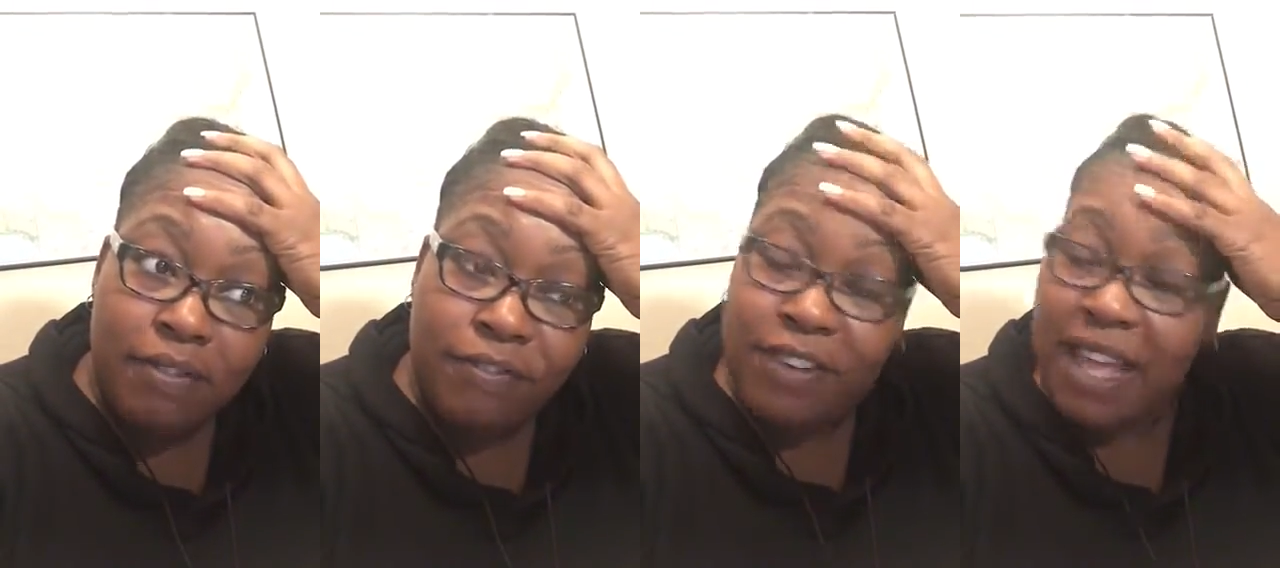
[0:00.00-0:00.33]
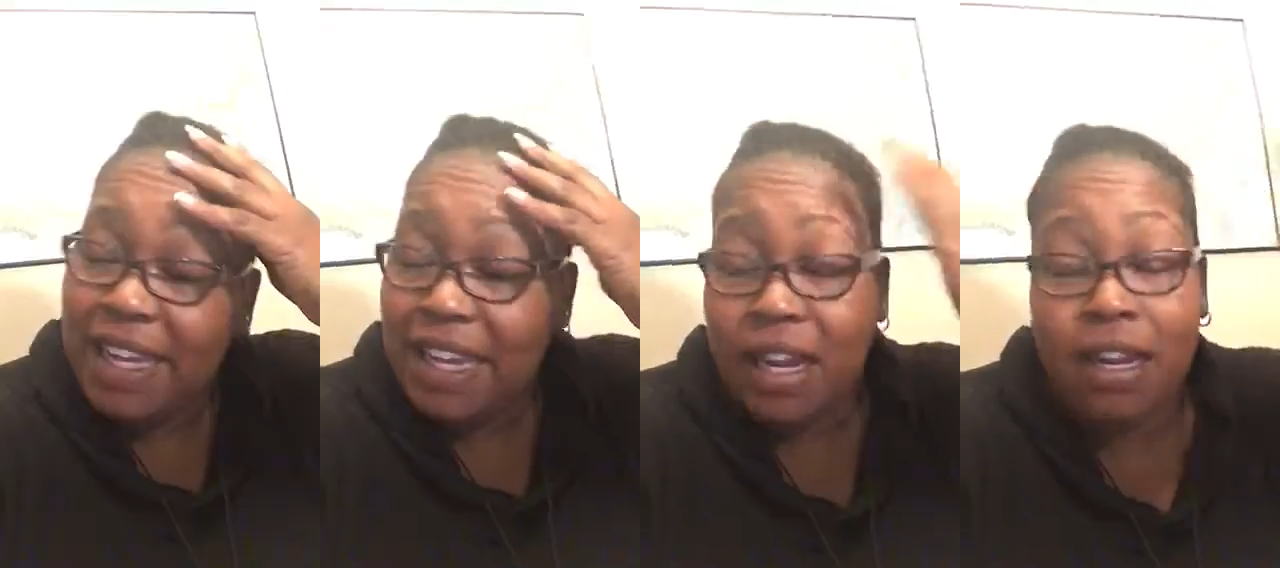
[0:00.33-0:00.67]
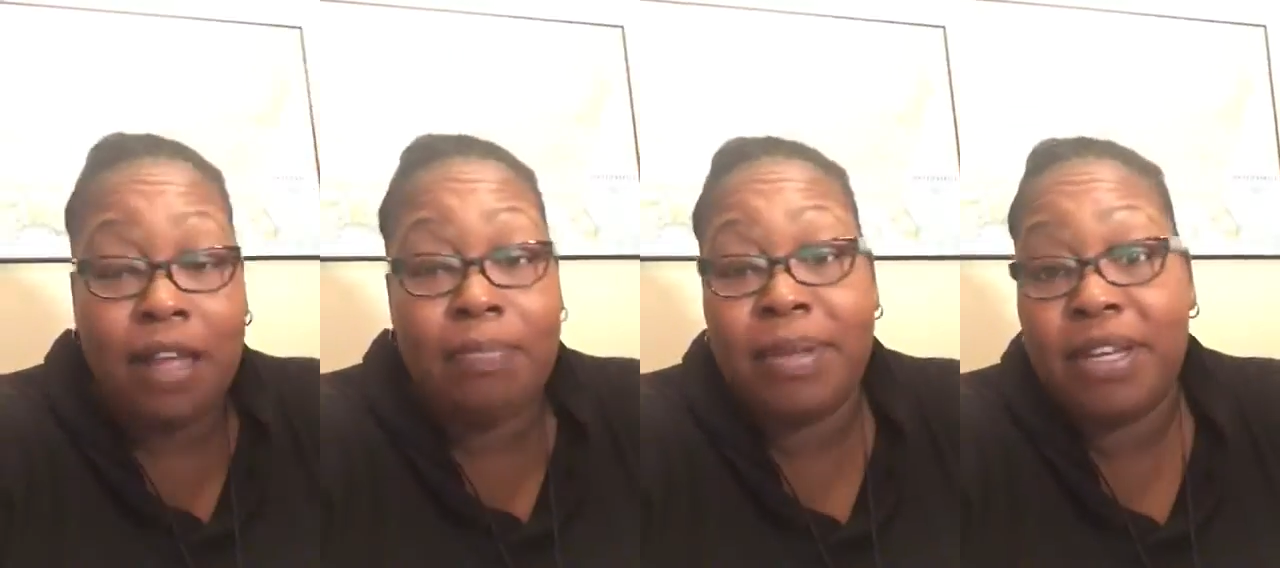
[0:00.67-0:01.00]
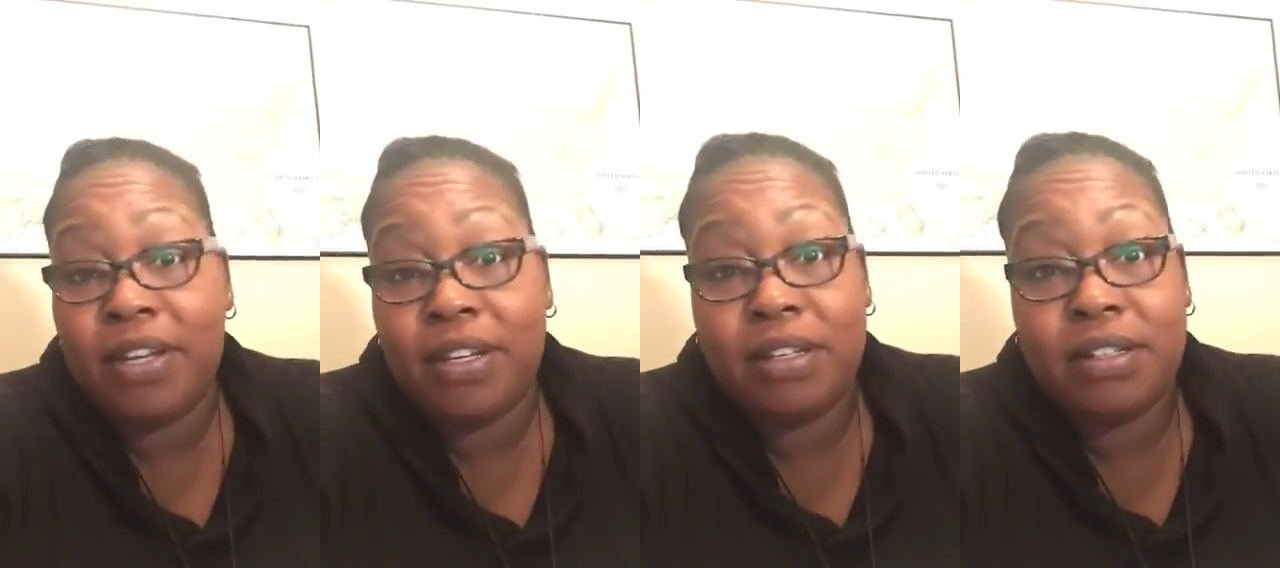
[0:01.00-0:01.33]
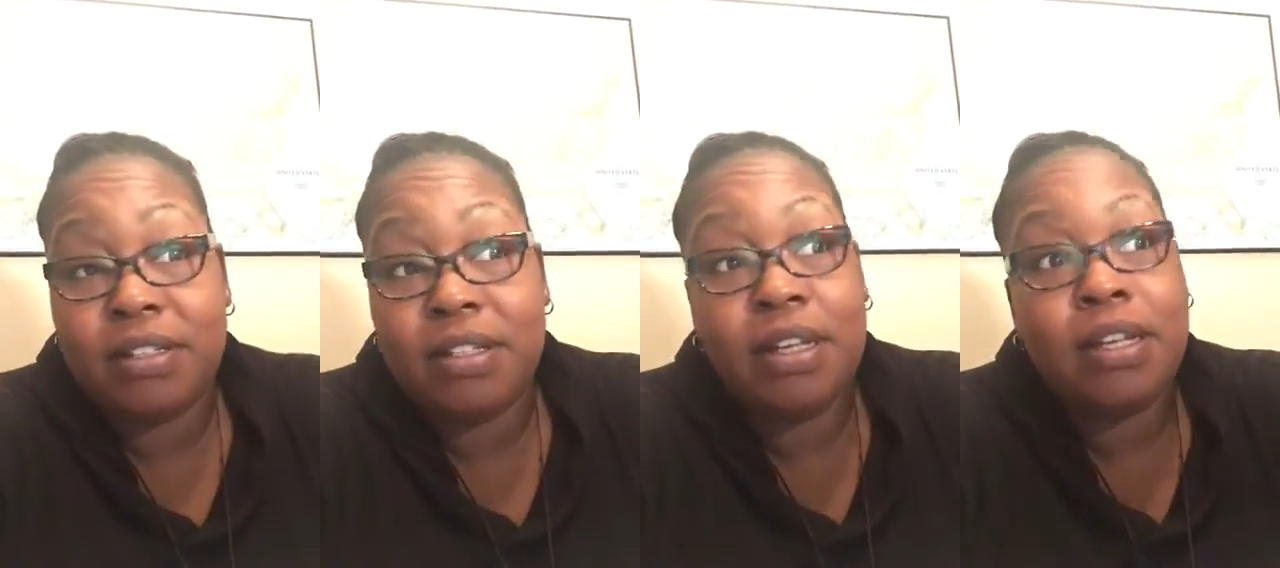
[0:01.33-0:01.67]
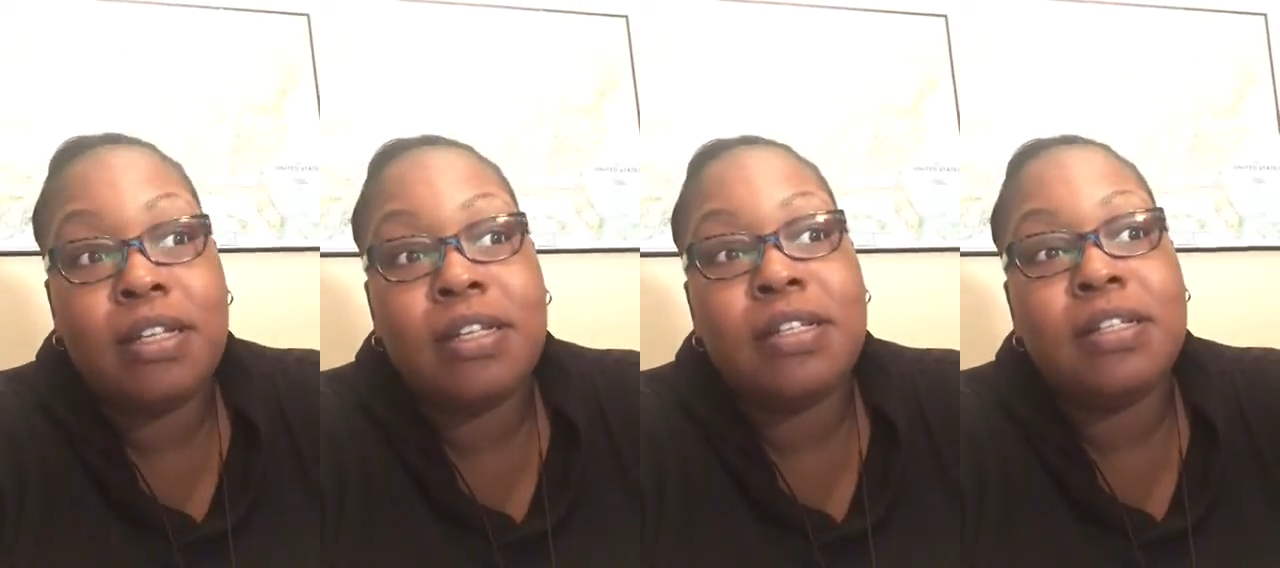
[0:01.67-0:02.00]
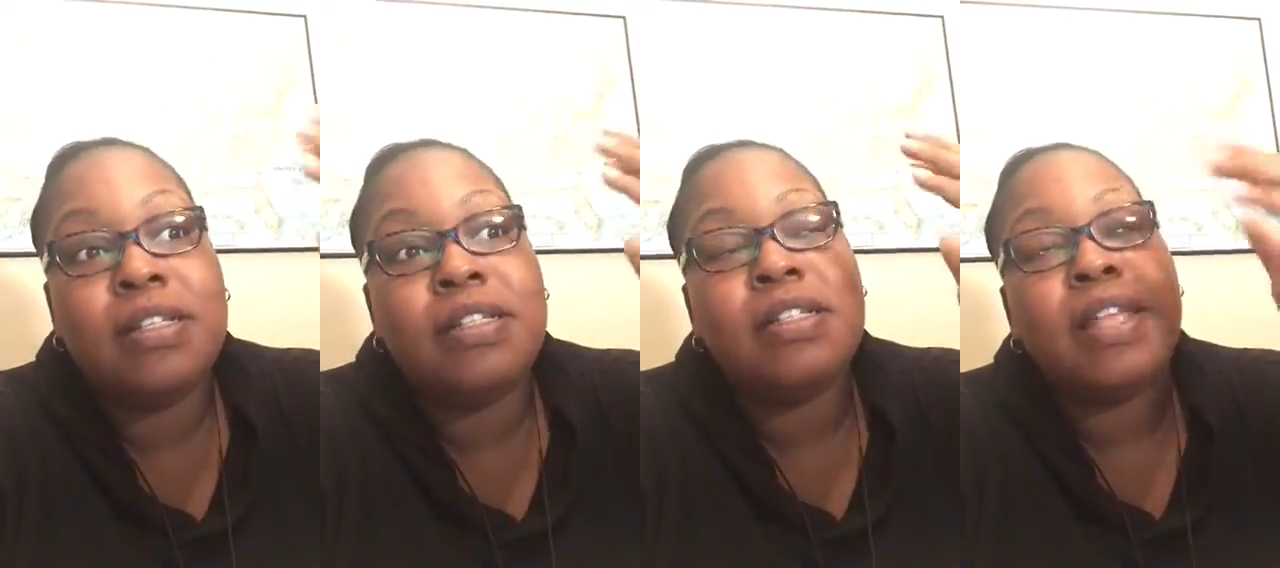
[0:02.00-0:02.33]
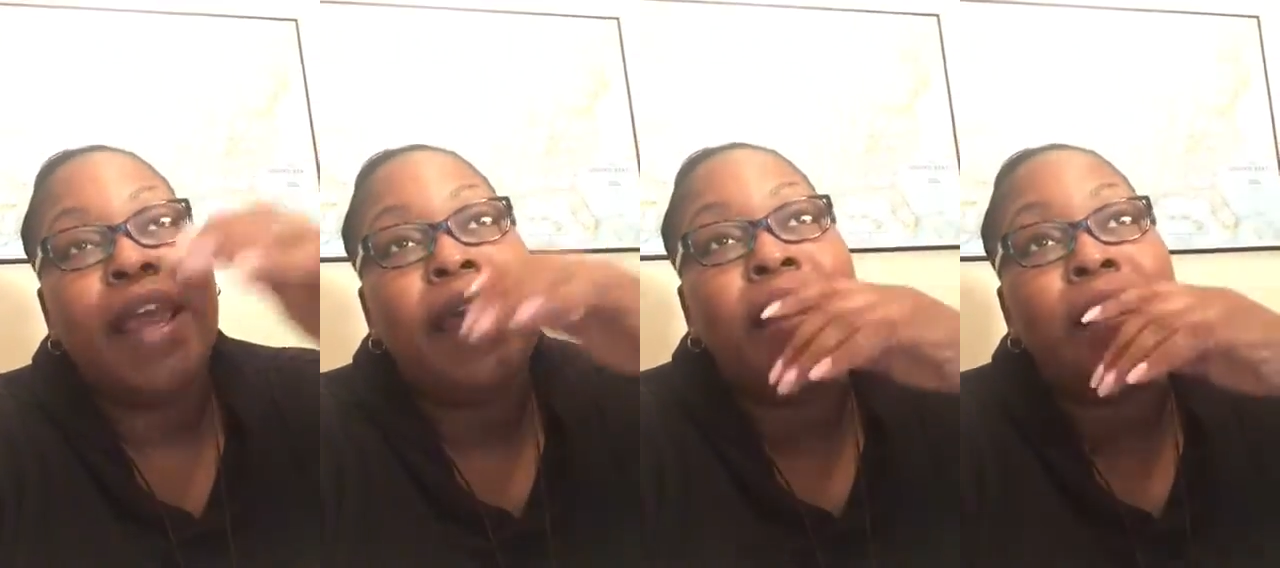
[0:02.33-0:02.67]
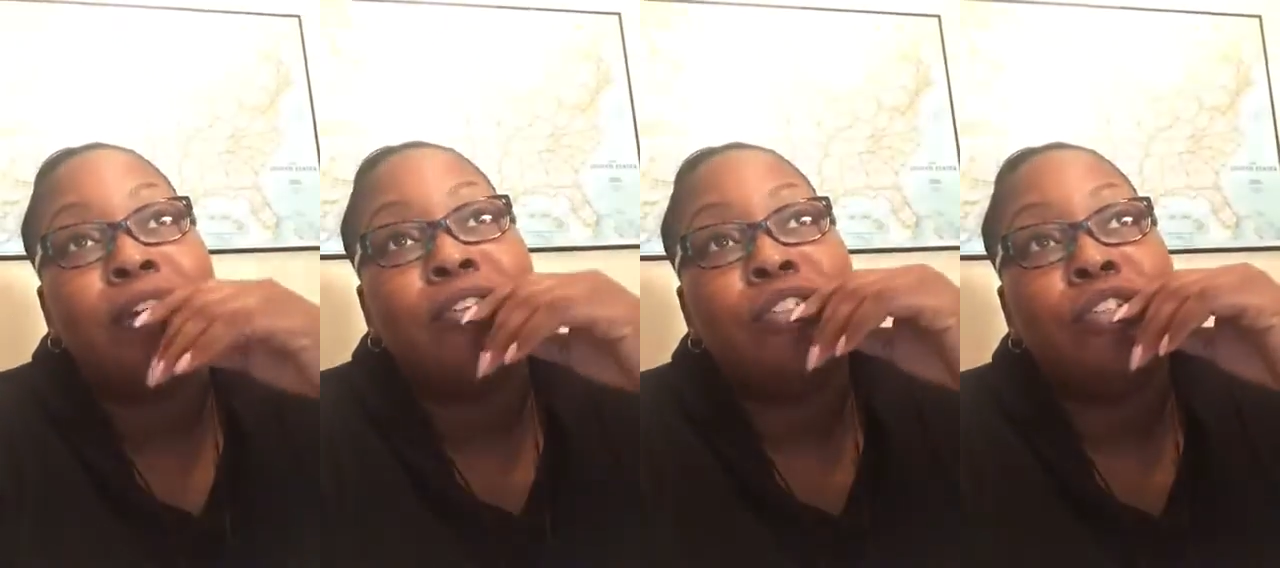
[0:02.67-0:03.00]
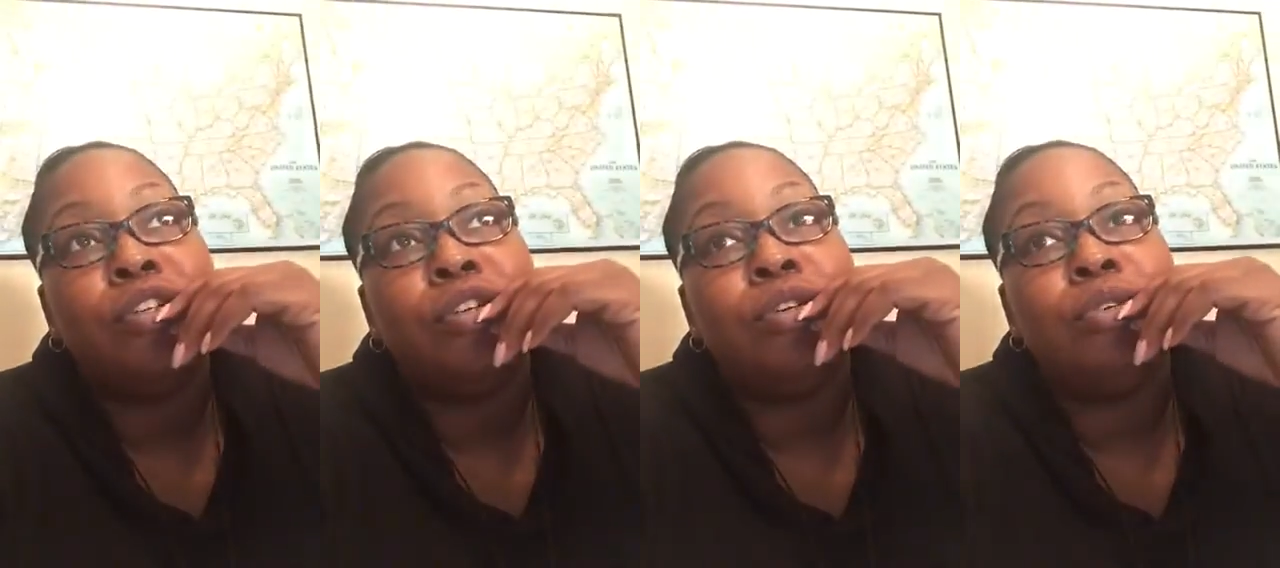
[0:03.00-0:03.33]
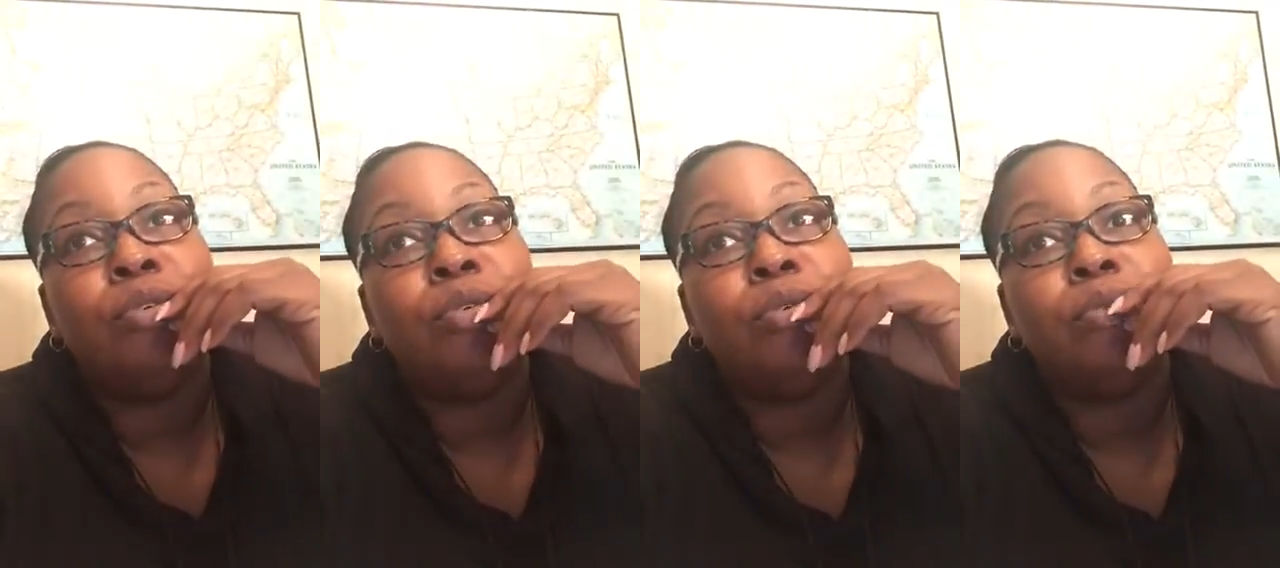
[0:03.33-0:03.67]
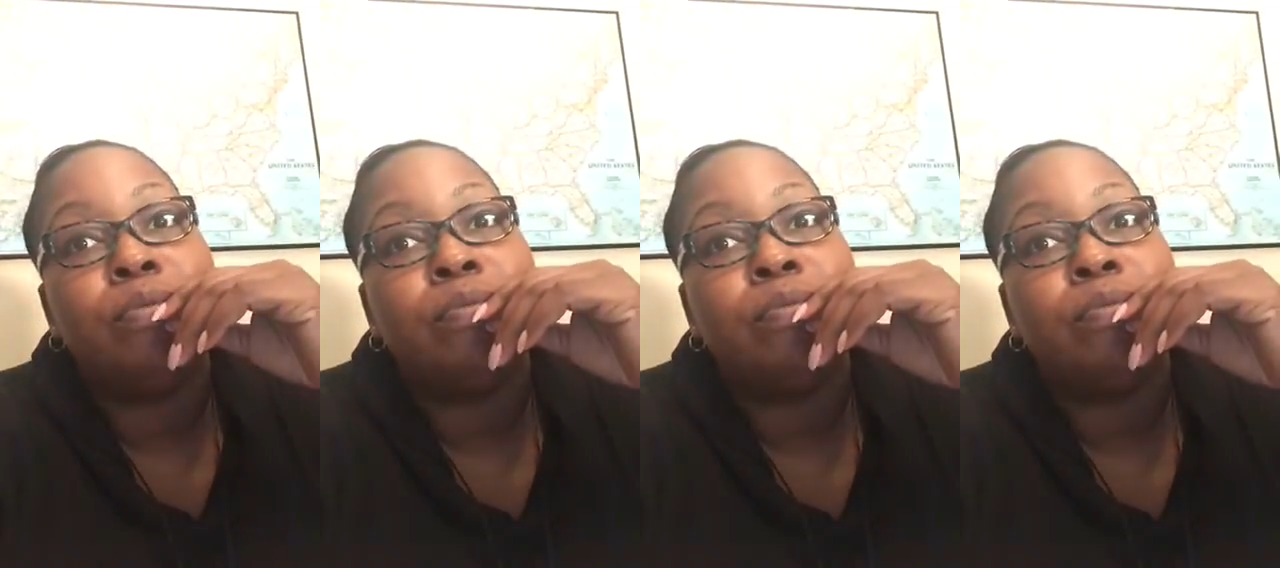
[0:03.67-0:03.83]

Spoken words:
flat out I've been scared to